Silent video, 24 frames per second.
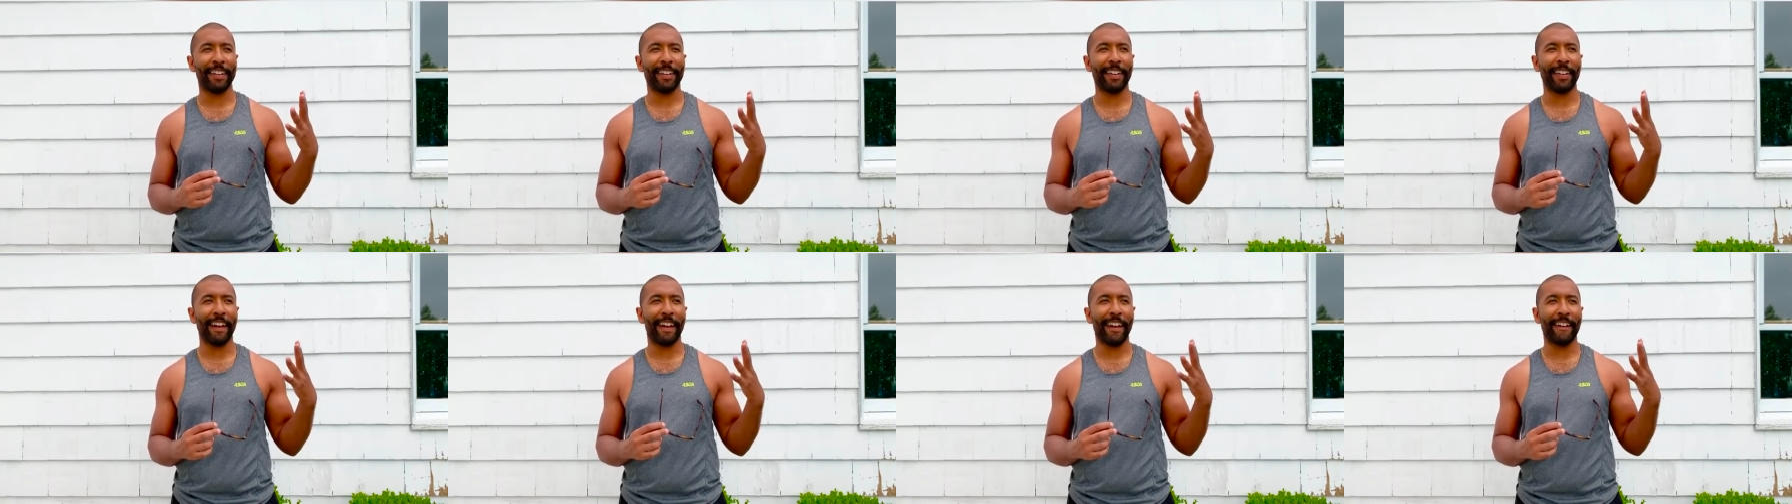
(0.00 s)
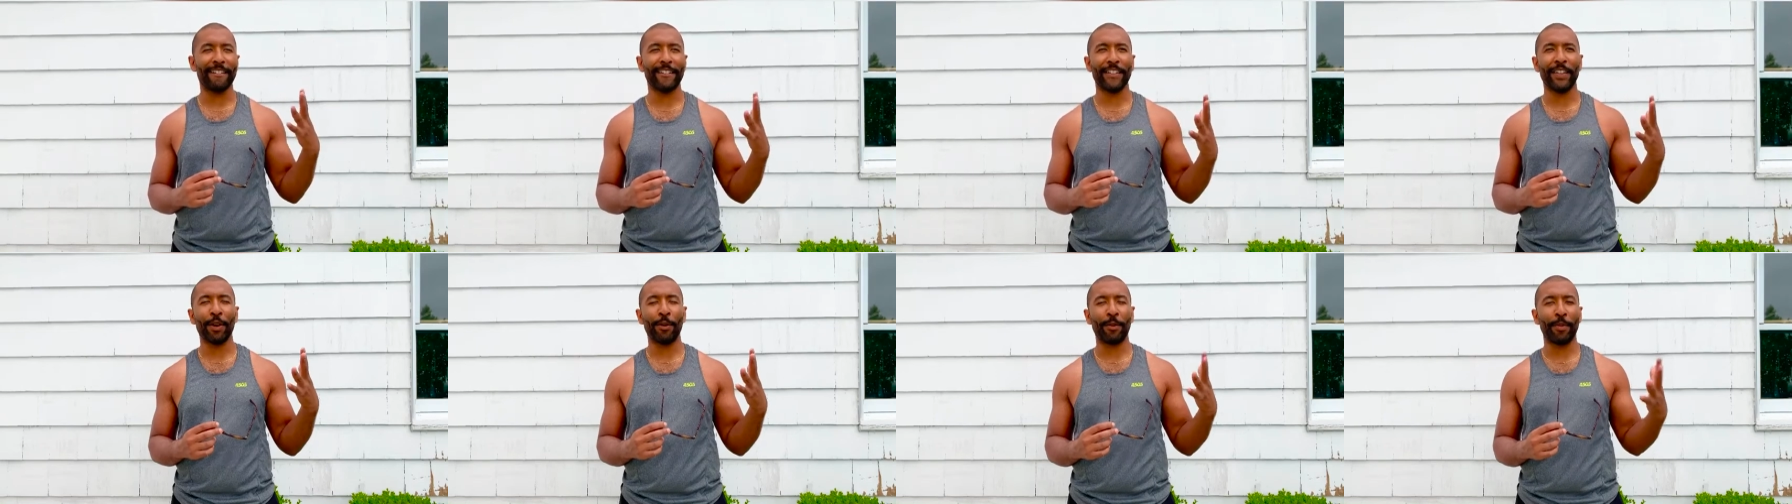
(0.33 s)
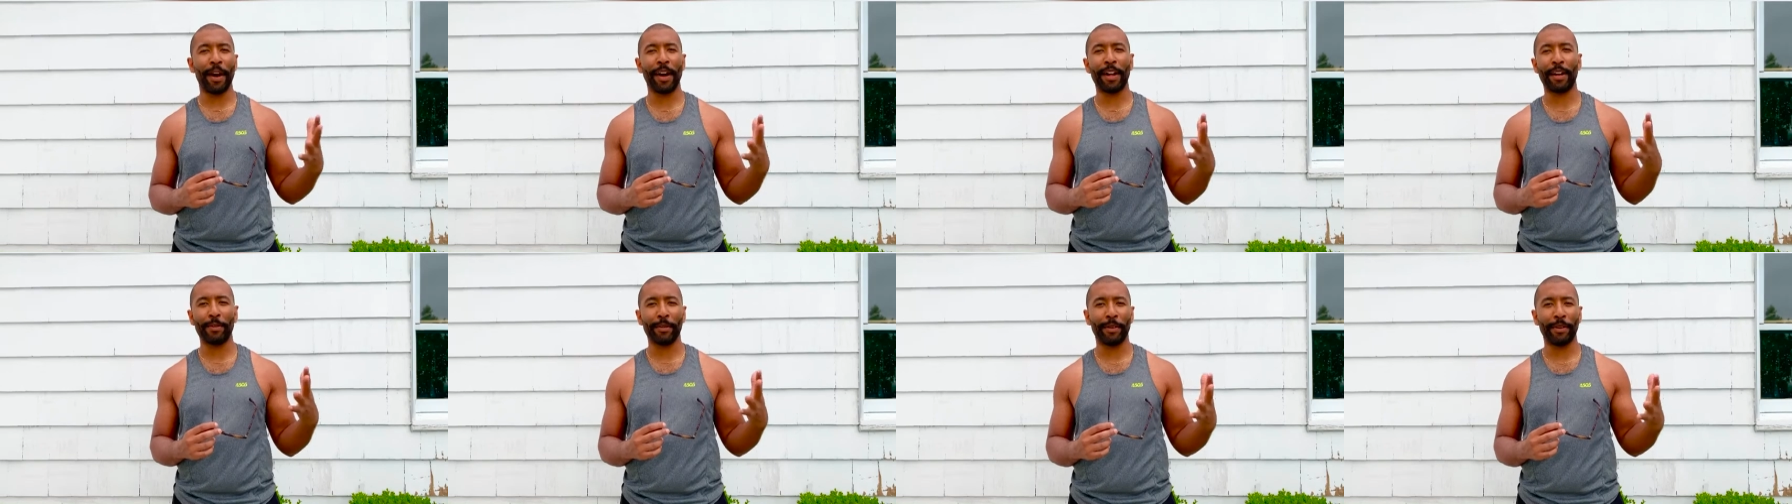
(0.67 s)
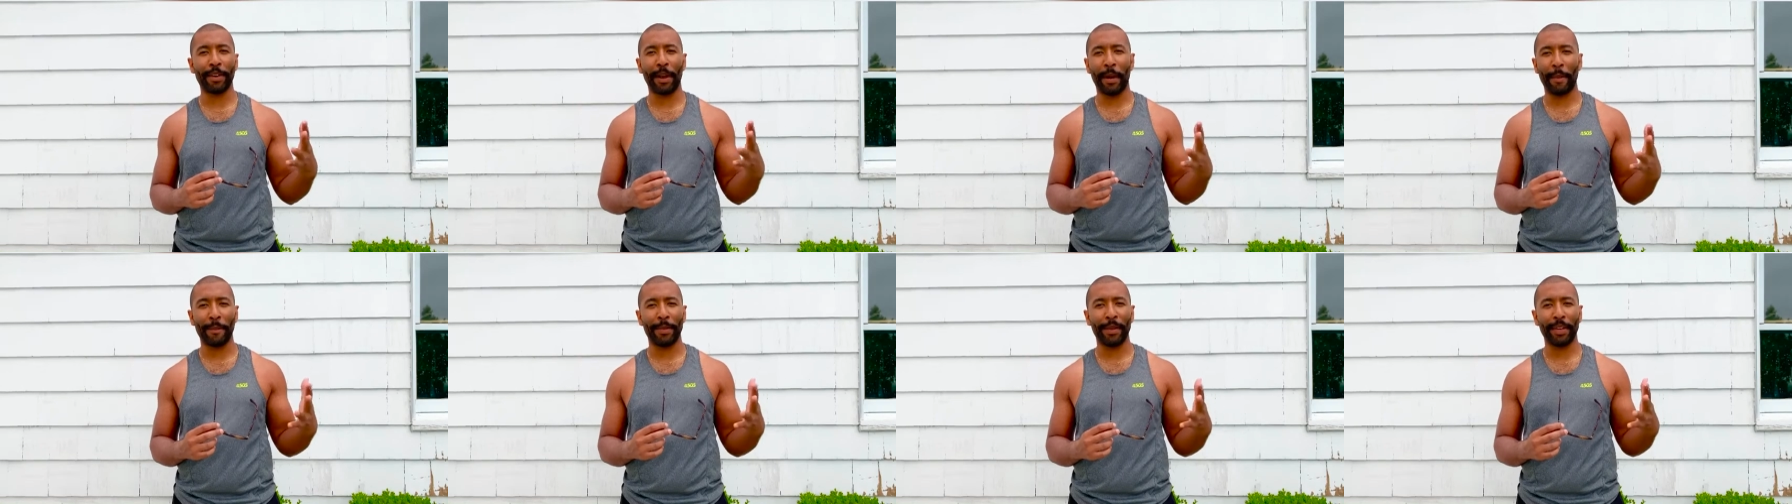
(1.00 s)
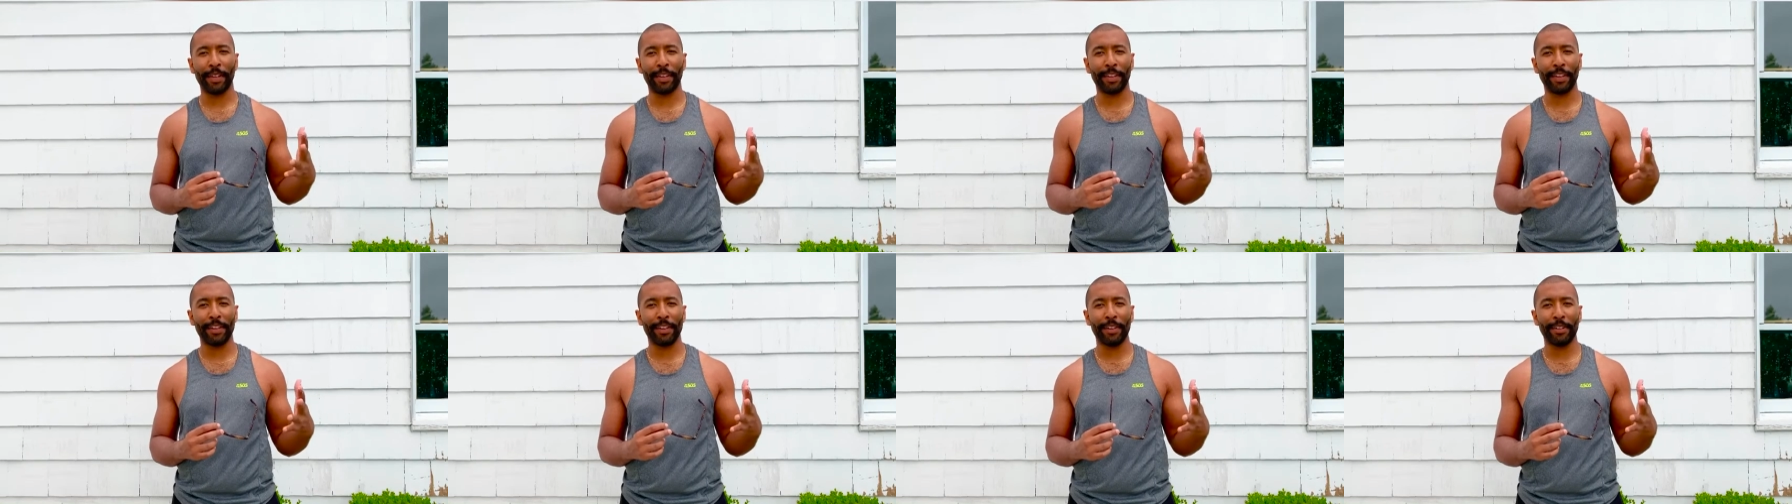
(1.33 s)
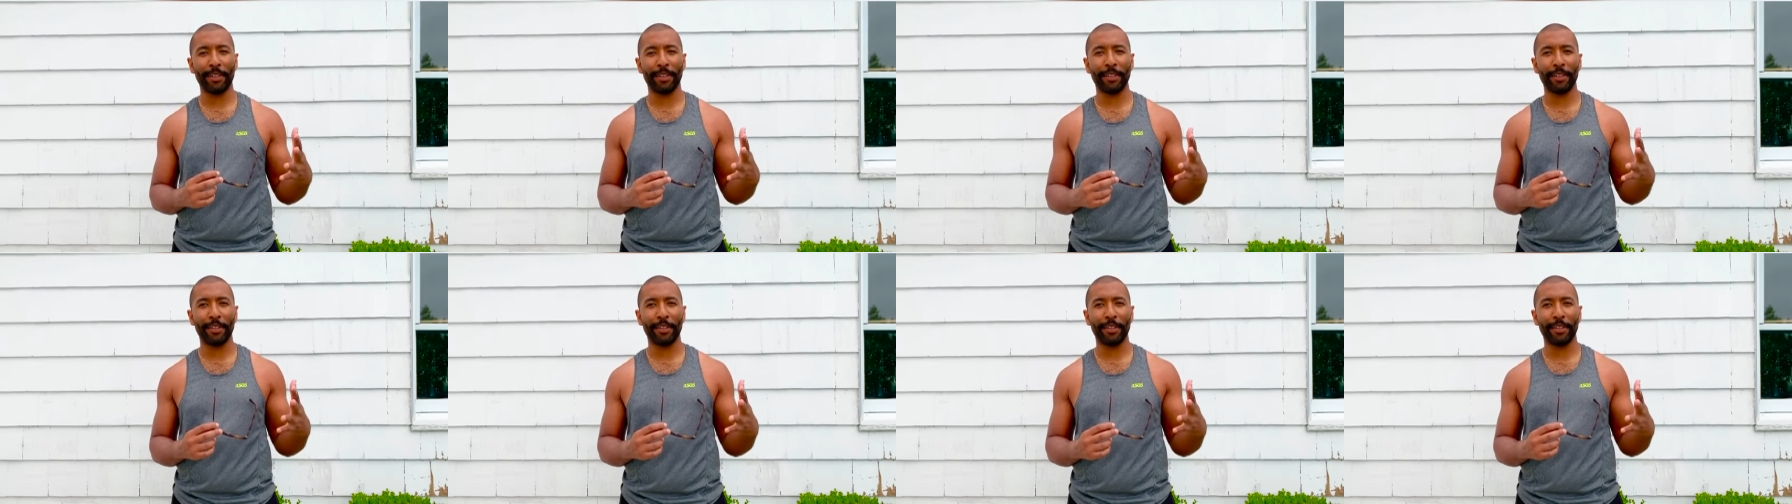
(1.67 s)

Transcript: I feel bad about not being here